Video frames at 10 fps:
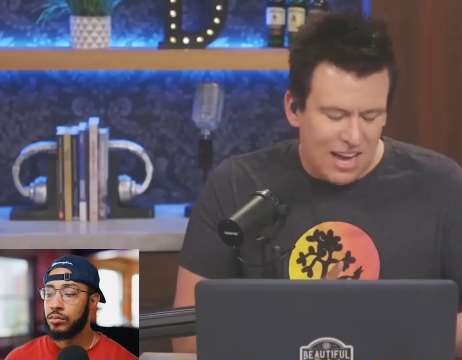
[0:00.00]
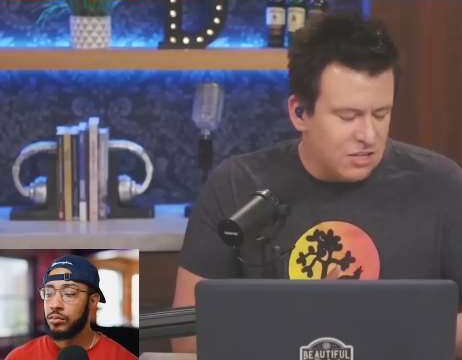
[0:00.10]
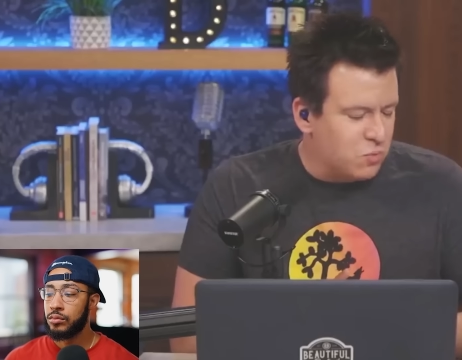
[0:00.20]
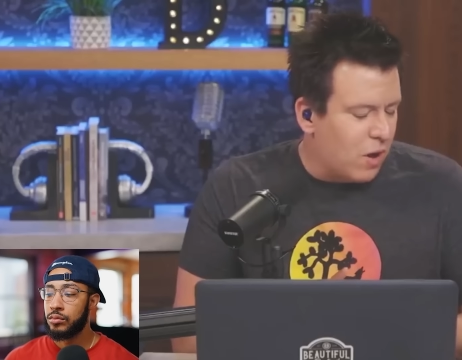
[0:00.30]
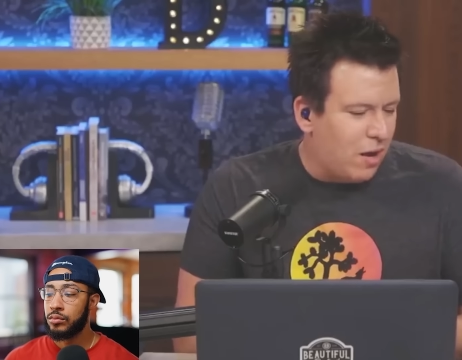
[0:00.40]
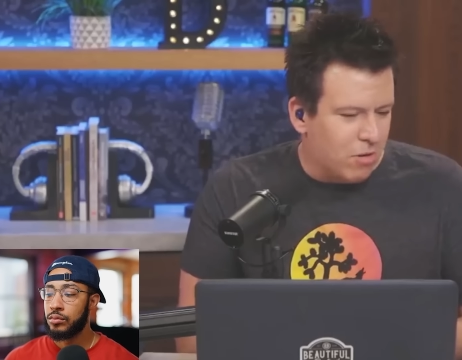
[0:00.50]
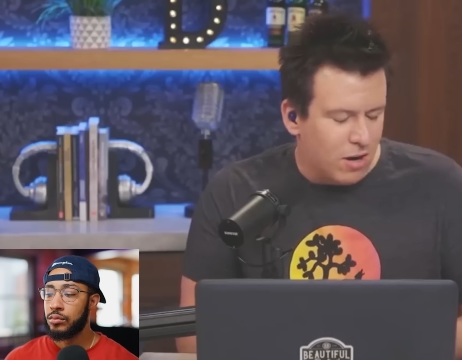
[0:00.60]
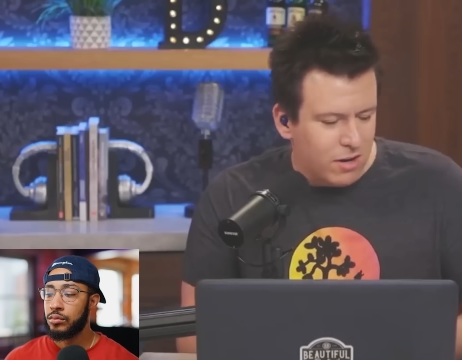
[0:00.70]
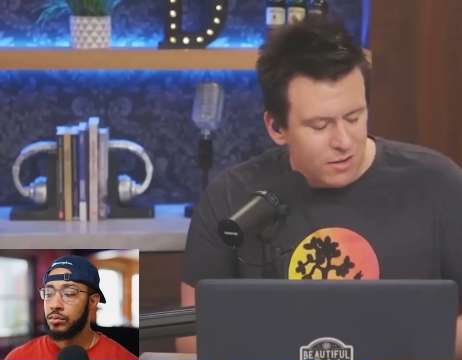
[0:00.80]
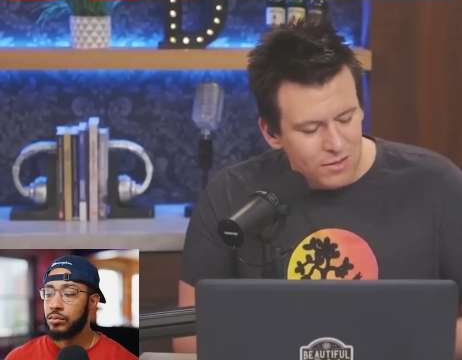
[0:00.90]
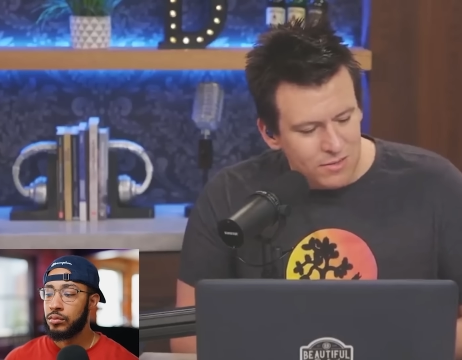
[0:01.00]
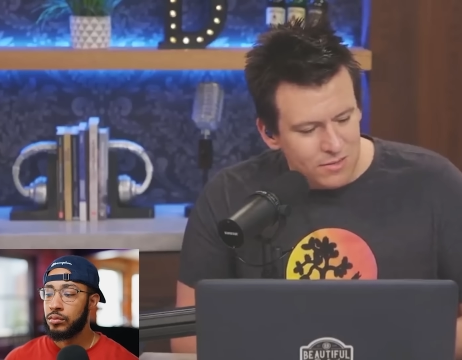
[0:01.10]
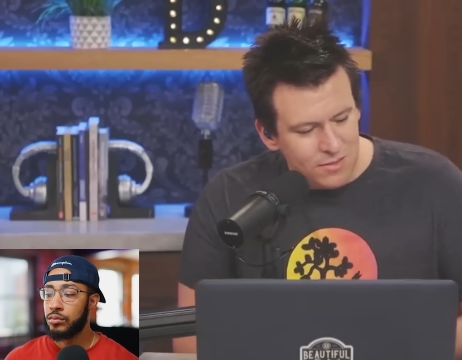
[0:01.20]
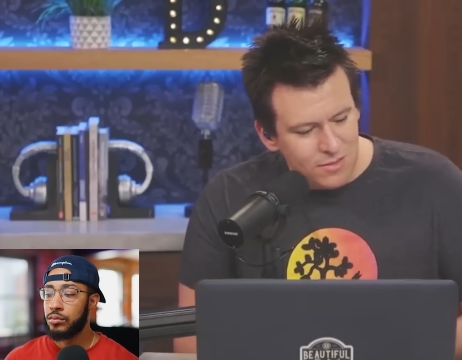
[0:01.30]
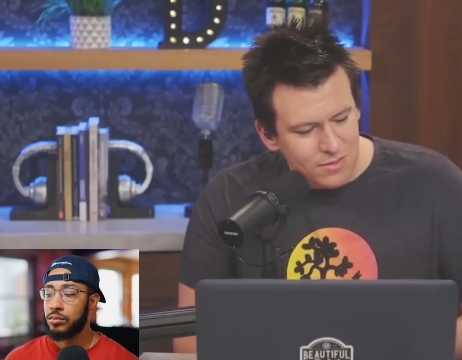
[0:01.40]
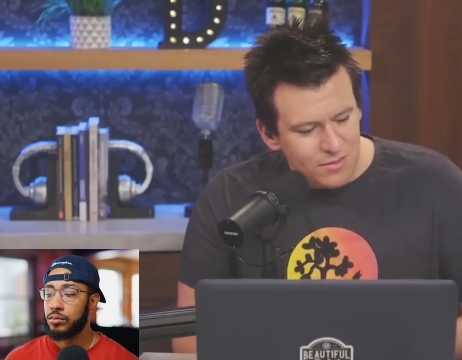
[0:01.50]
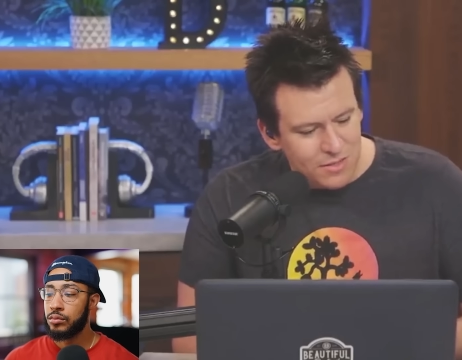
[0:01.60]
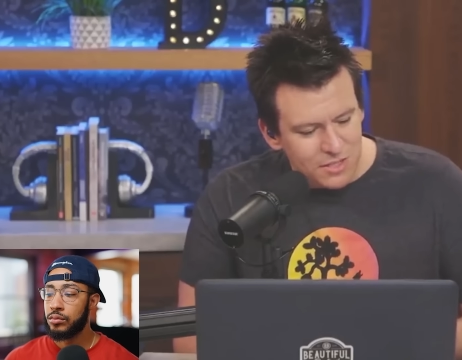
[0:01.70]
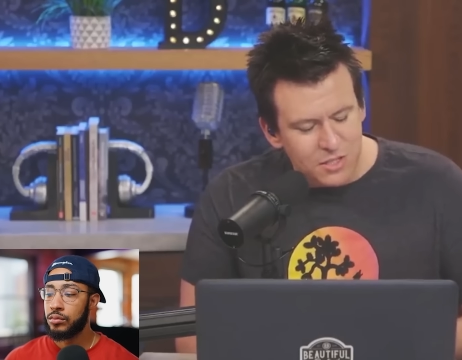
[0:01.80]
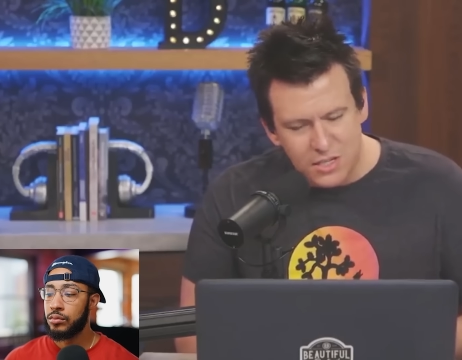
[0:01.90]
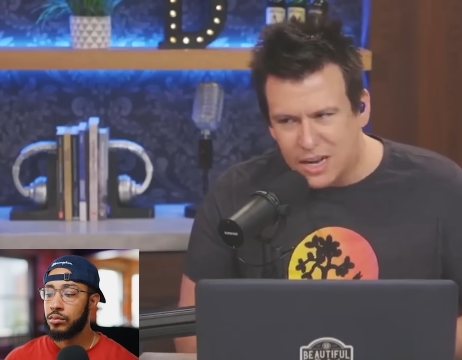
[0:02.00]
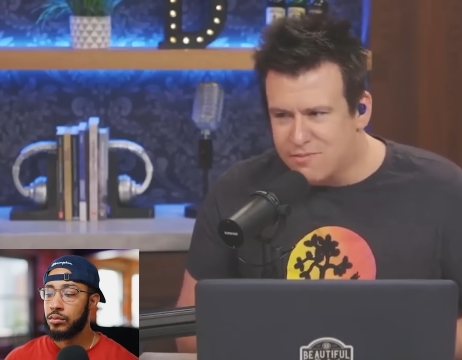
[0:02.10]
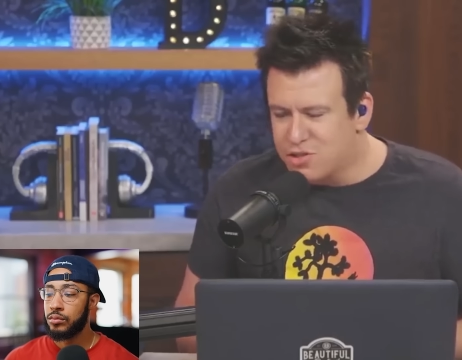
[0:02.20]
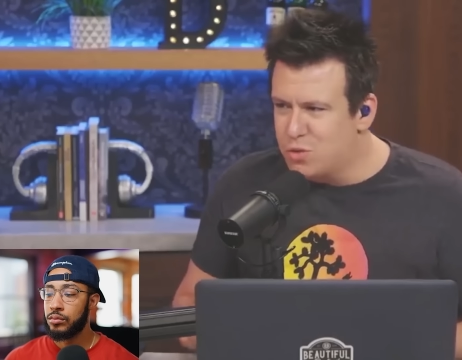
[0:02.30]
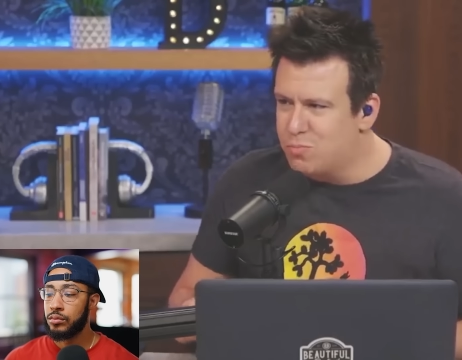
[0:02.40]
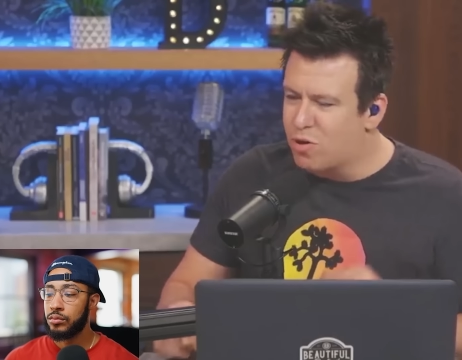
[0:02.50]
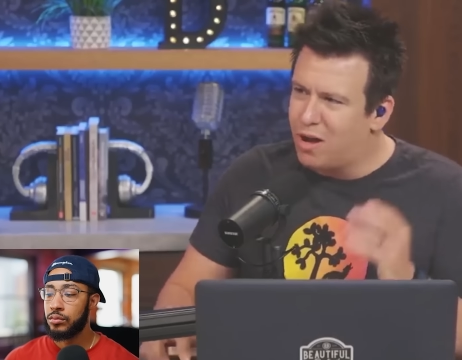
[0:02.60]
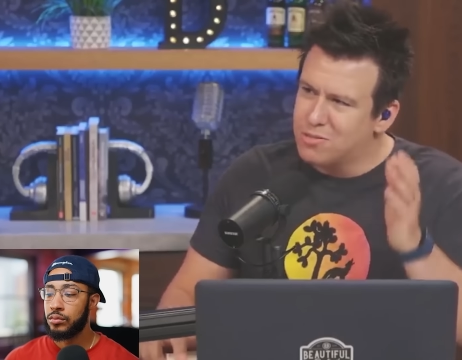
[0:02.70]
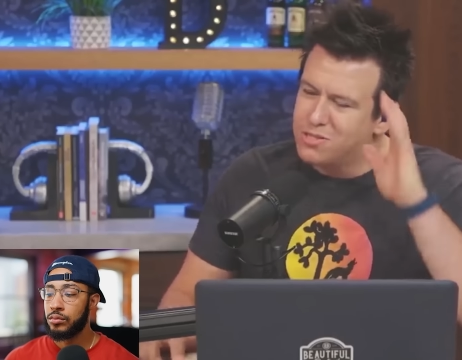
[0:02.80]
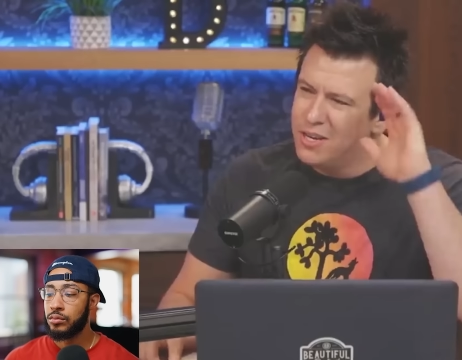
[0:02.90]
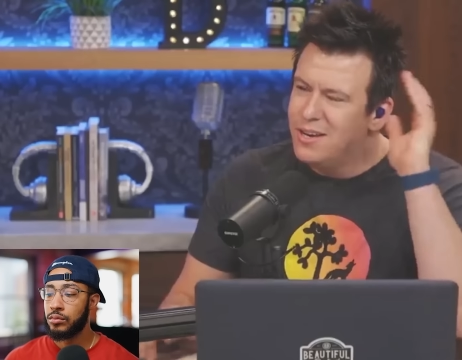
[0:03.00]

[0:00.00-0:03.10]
Speaker 1: How does Robert this is kind of two problems.